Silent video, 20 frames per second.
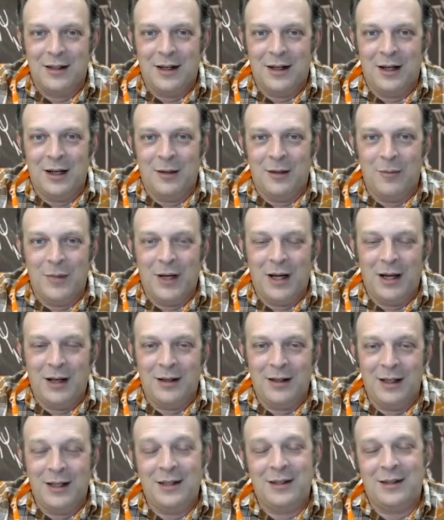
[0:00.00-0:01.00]
at
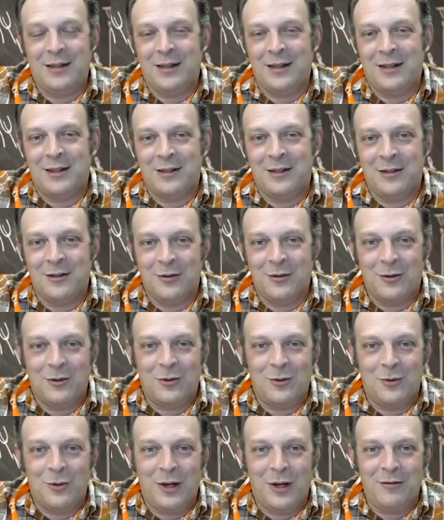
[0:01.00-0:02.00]
least until
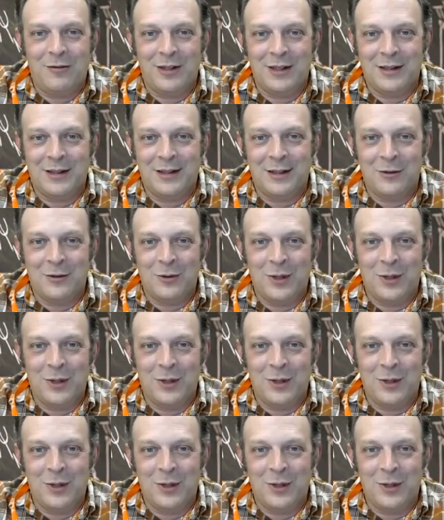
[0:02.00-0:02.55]
quite recently,